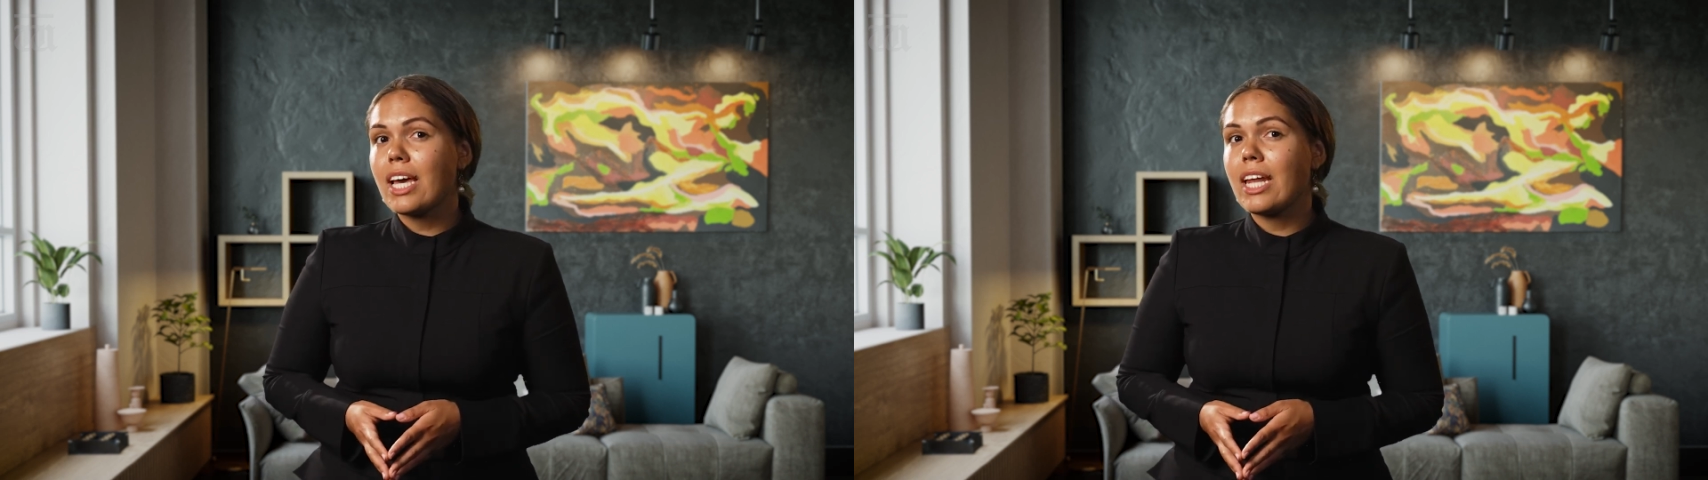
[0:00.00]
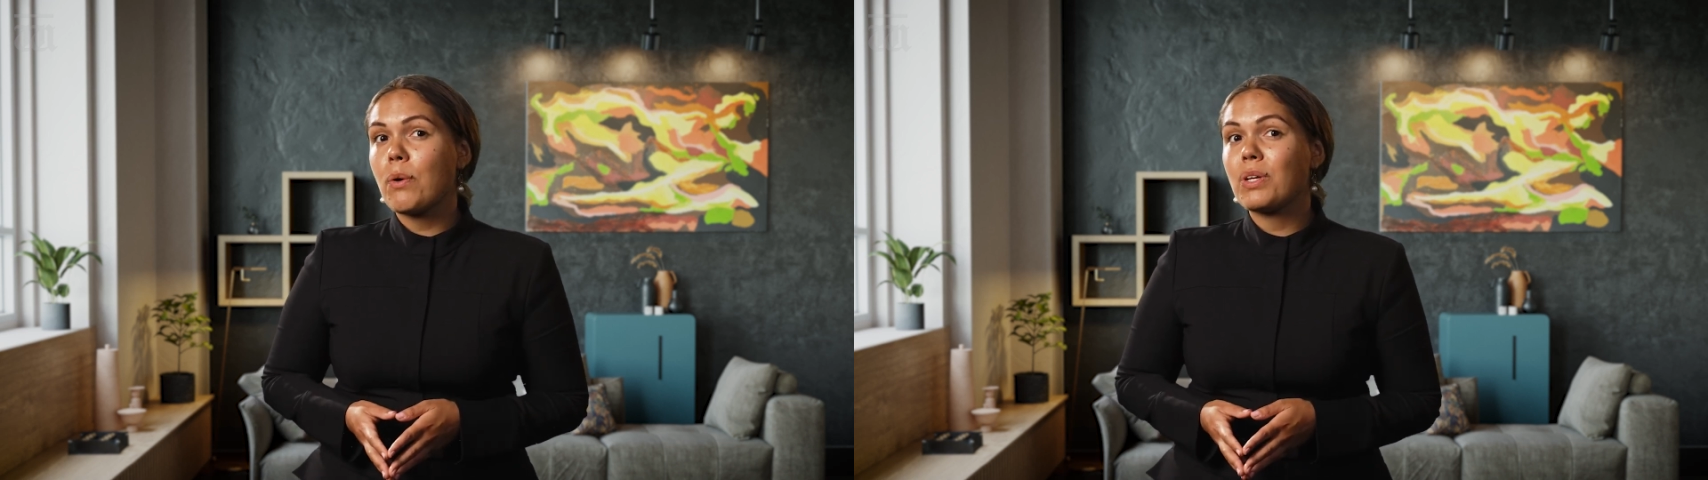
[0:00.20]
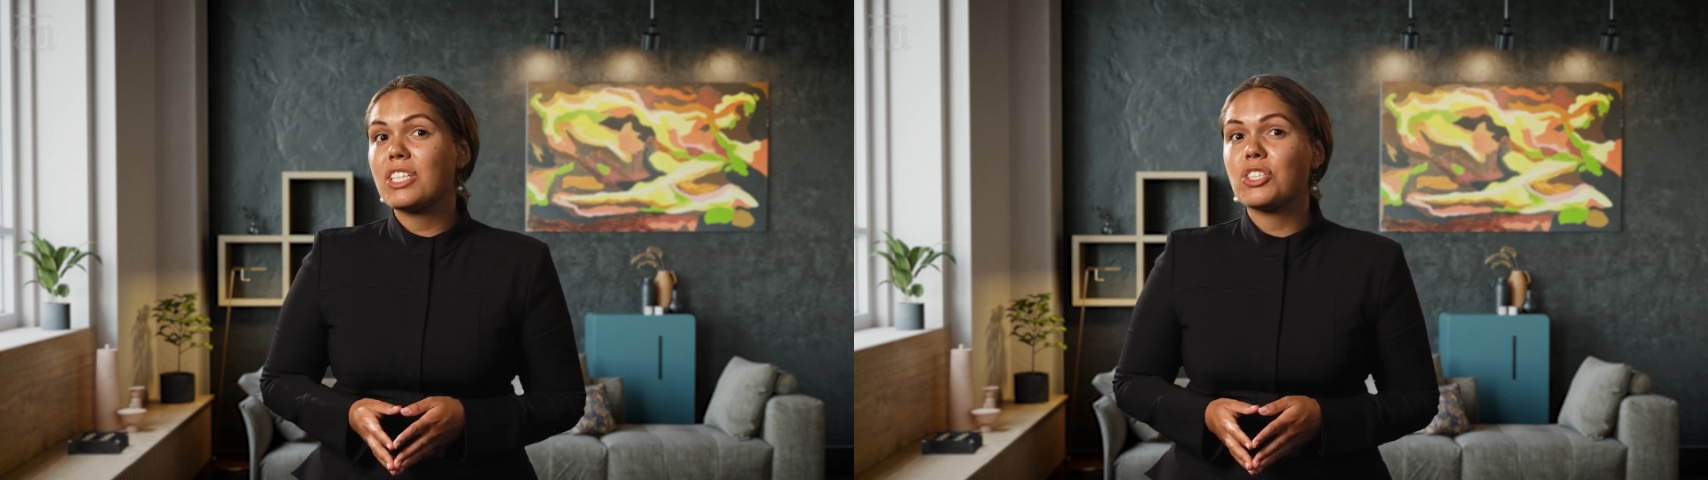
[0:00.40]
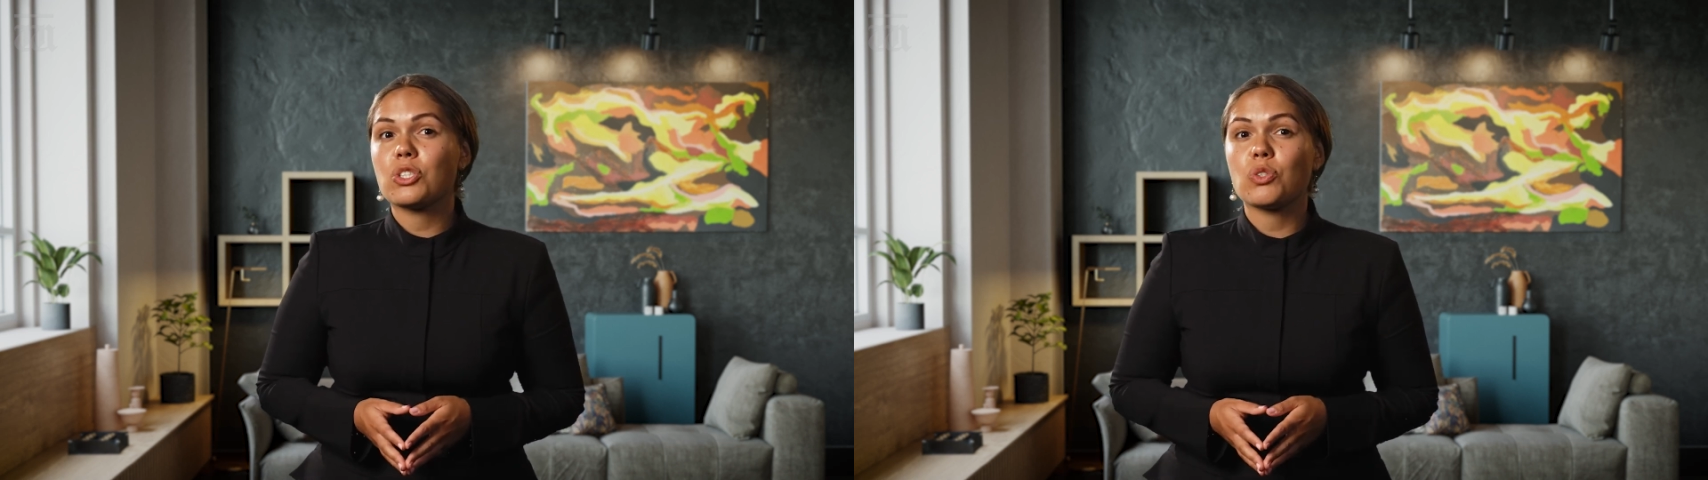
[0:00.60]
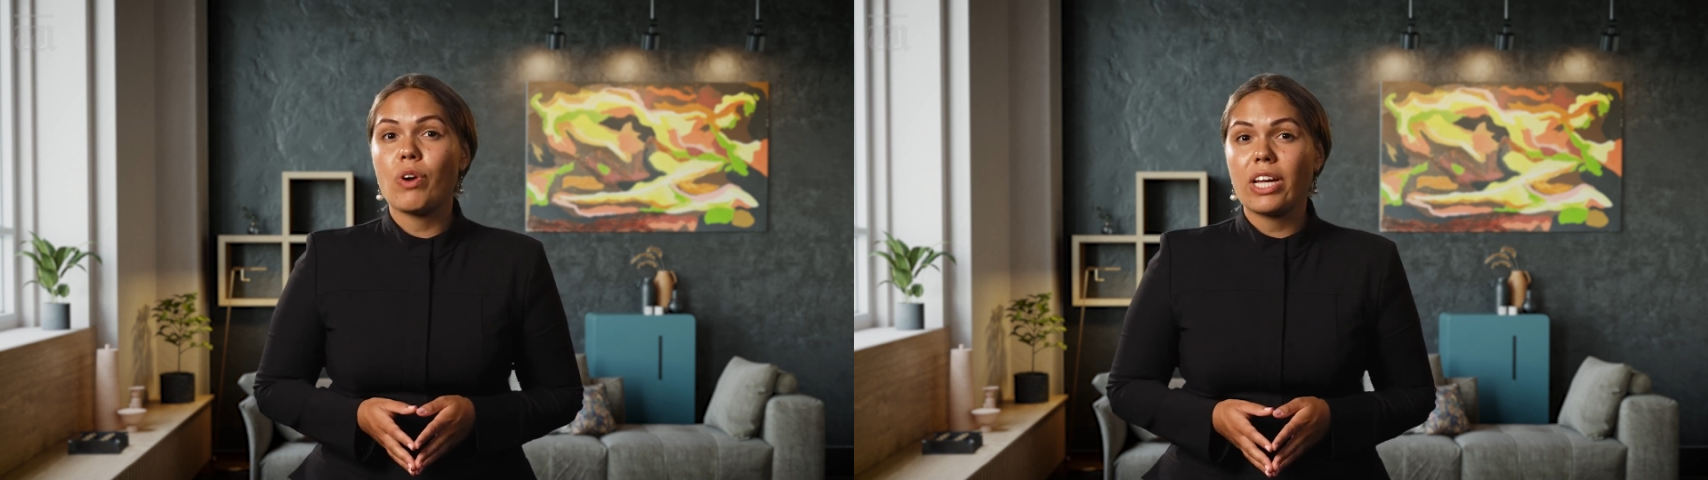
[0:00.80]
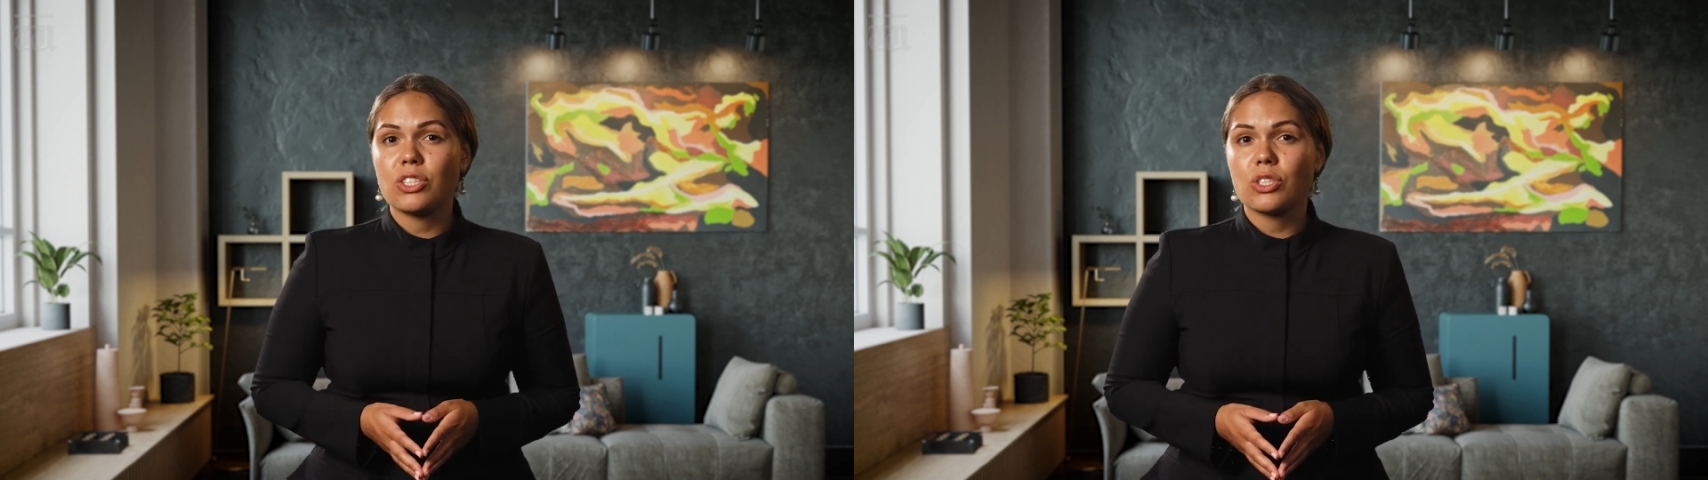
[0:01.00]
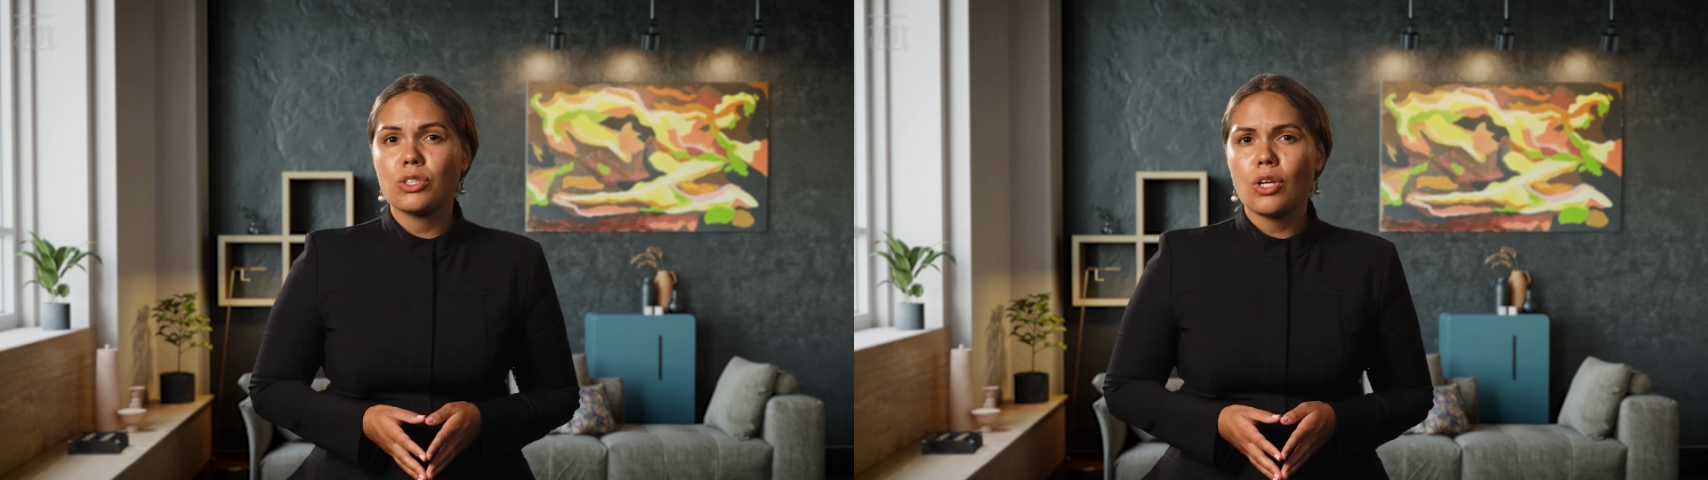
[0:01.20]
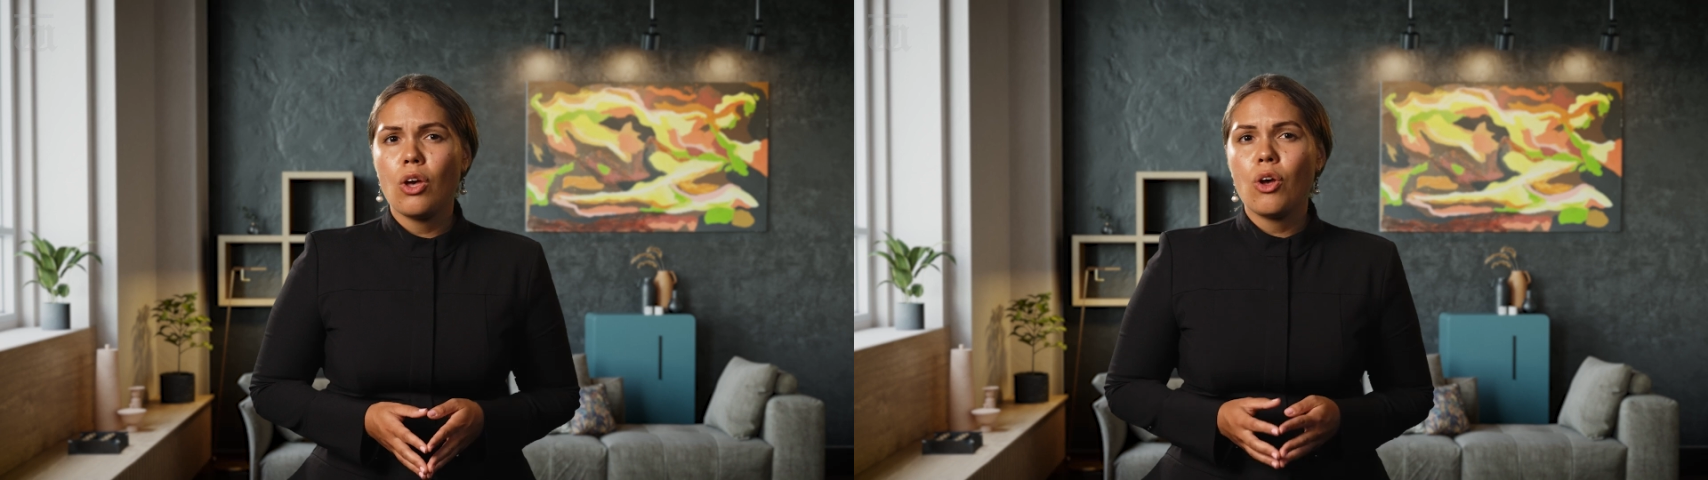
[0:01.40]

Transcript: and our Indigenous rangers